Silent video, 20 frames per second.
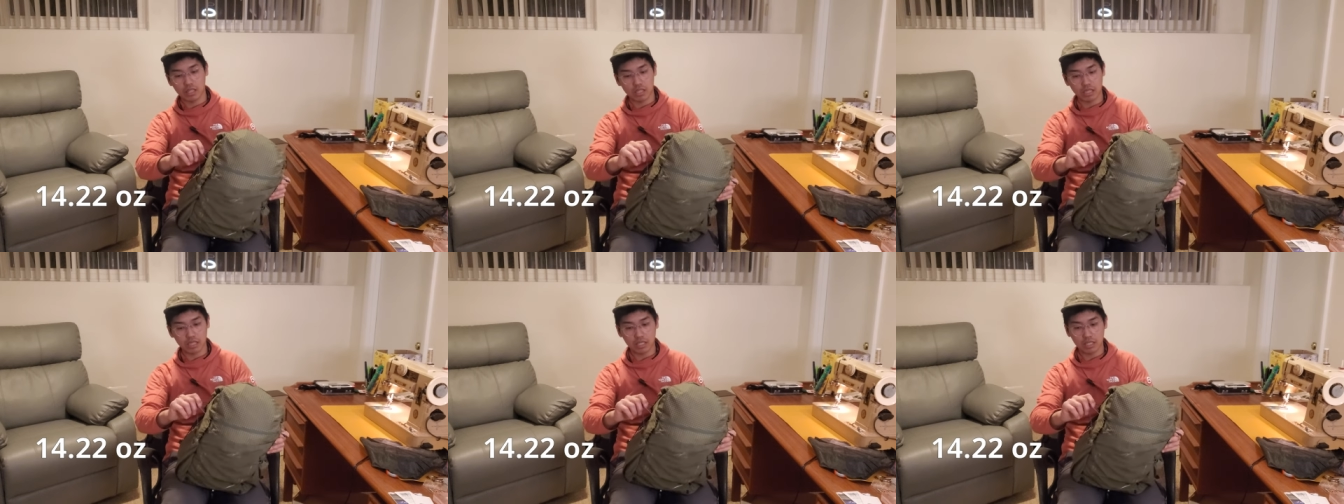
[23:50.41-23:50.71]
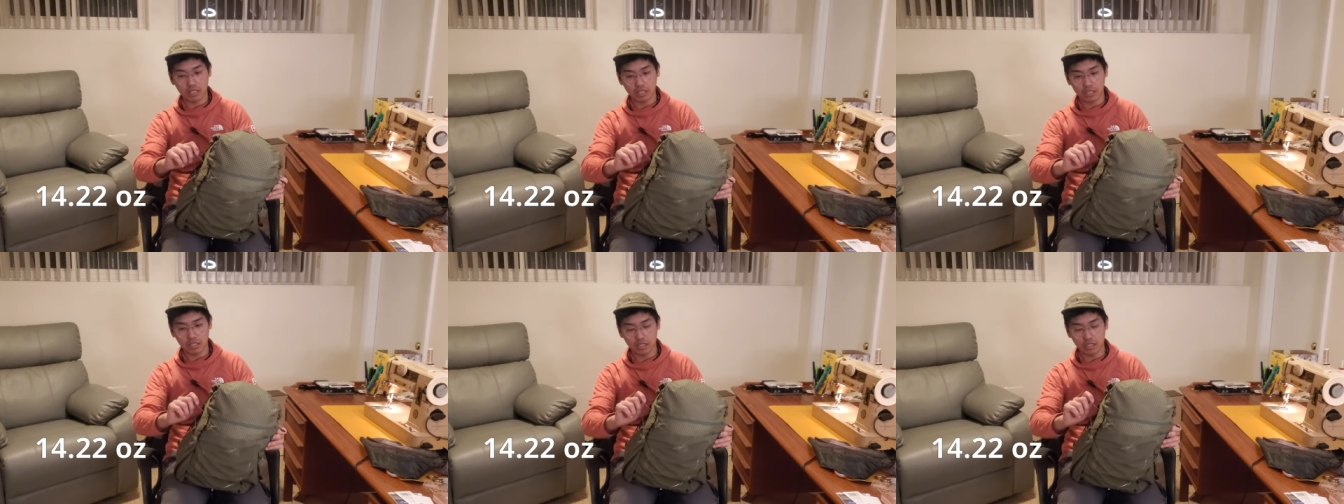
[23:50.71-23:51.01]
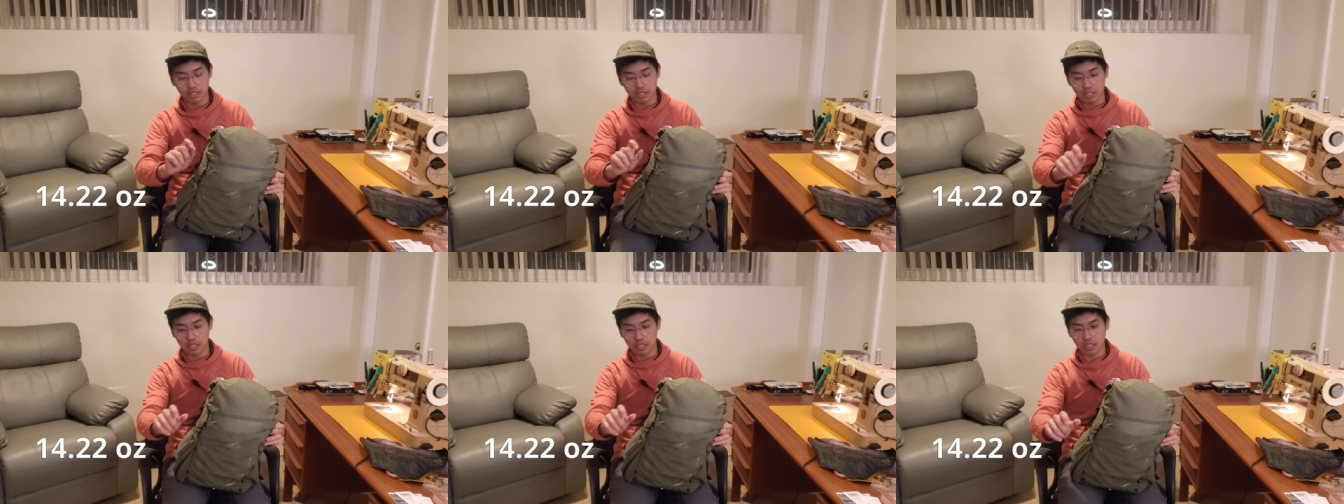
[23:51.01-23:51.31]
The
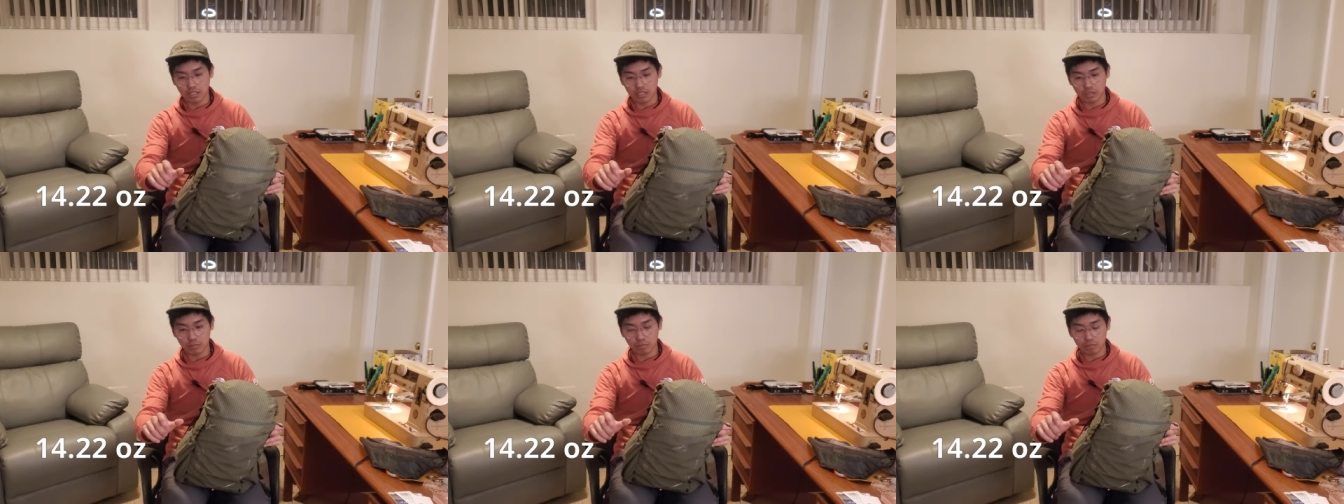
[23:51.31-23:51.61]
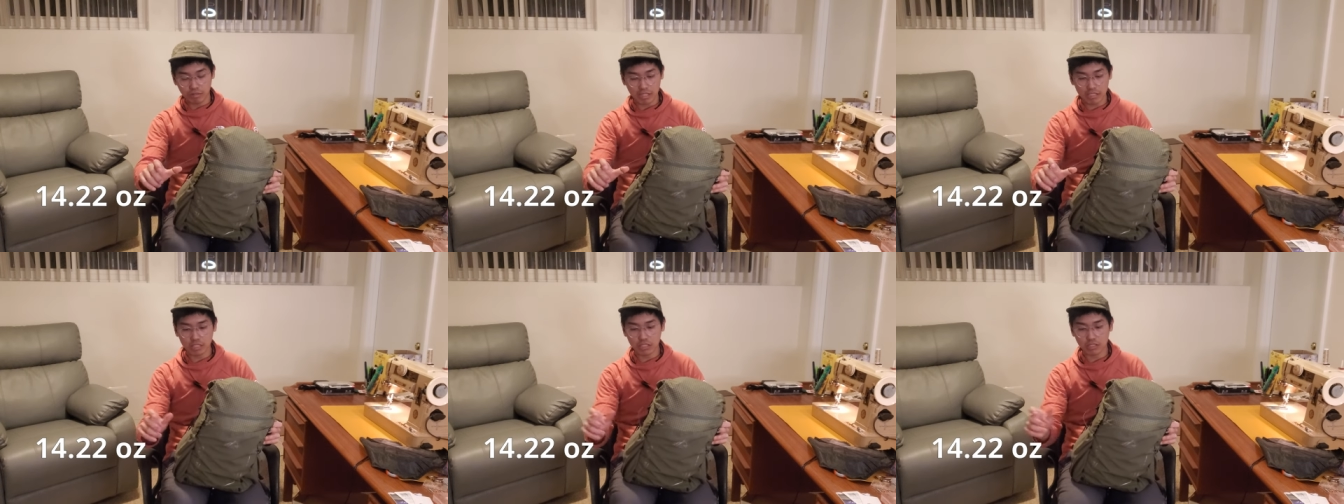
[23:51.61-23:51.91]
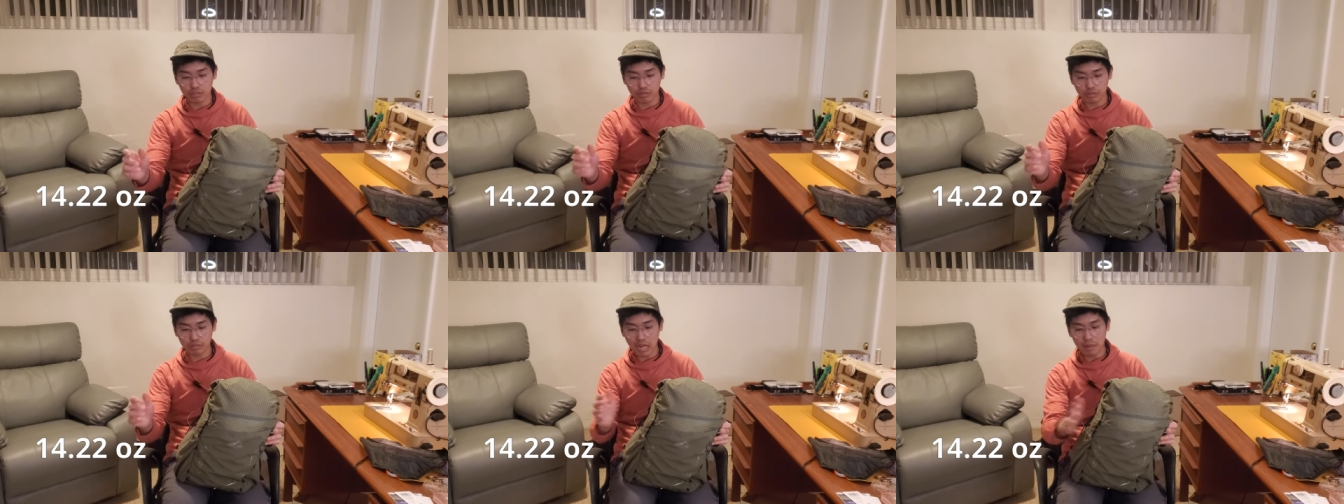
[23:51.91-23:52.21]

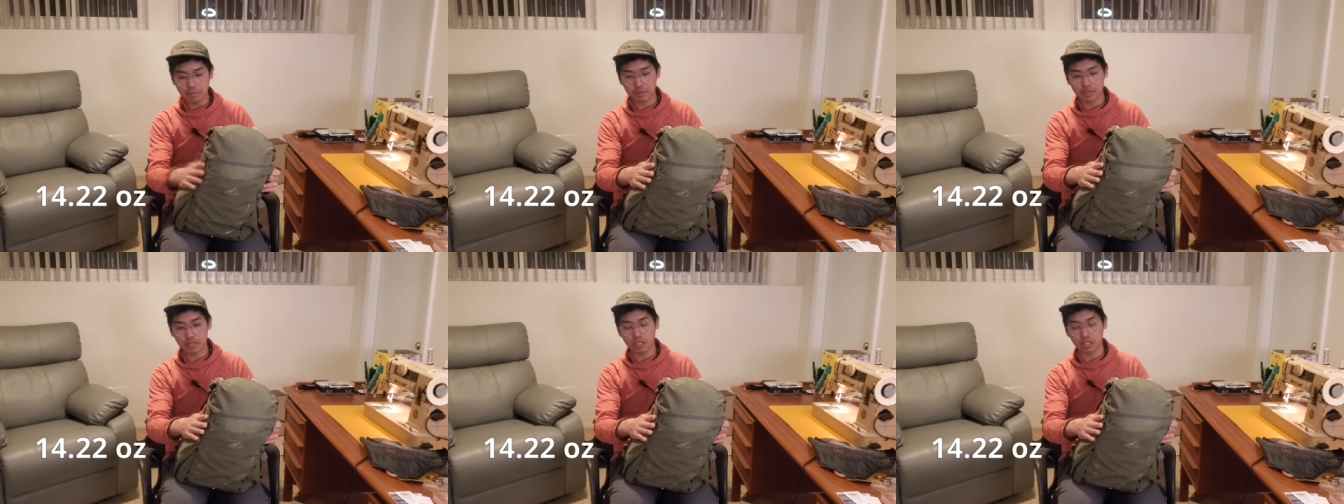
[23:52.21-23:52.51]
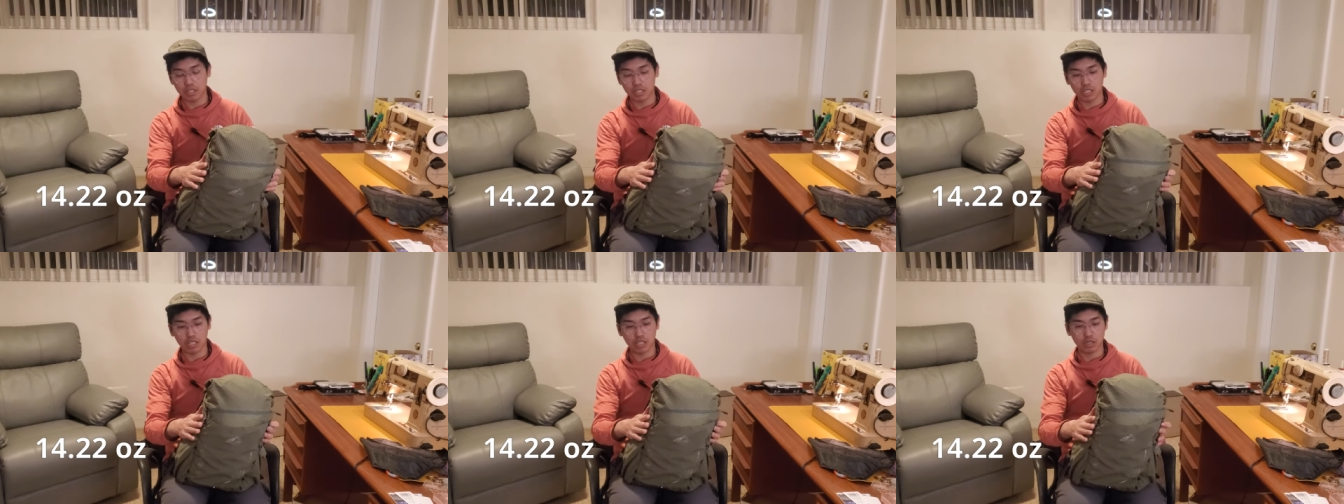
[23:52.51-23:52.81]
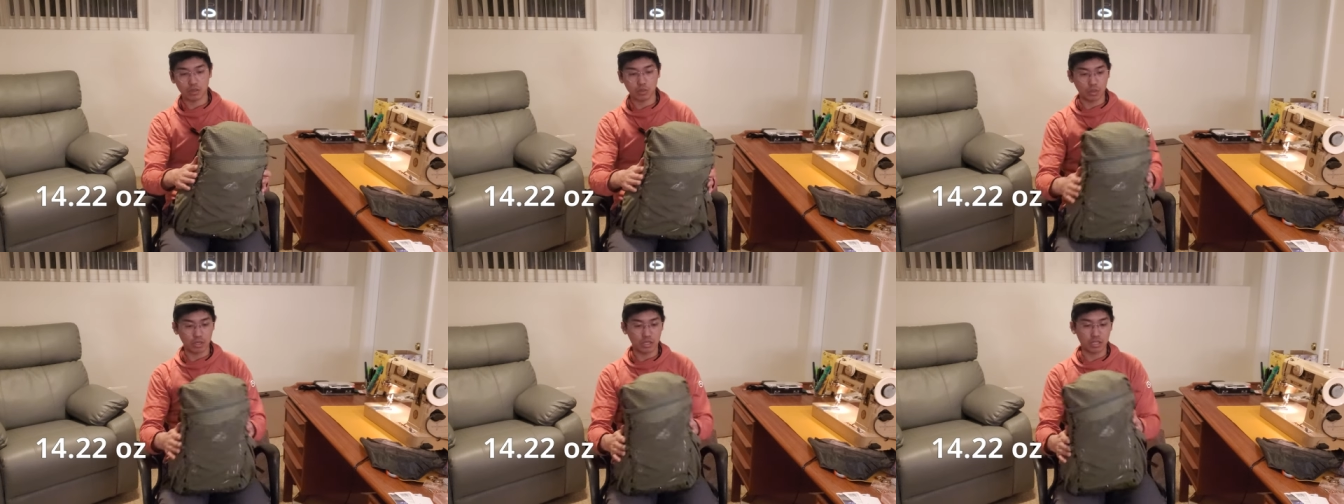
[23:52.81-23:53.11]
compression straps
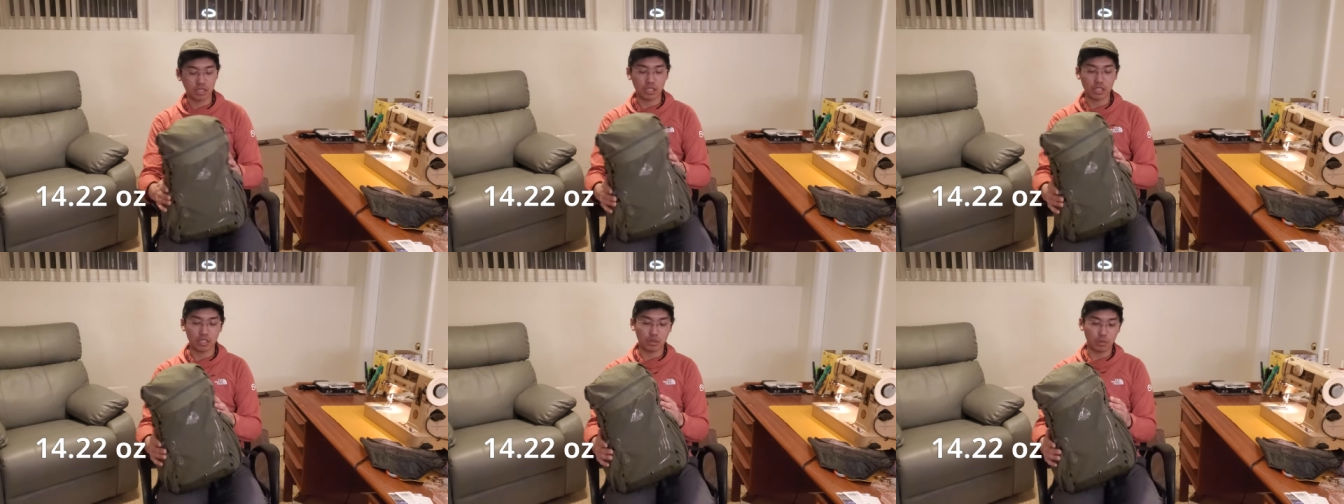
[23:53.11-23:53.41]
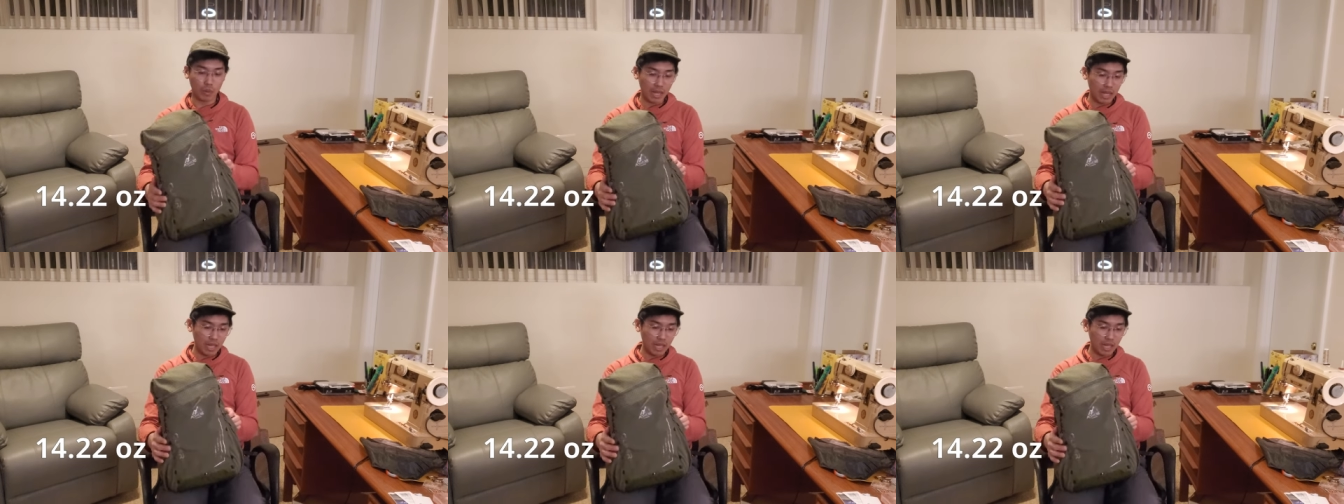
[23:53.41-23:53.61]
are working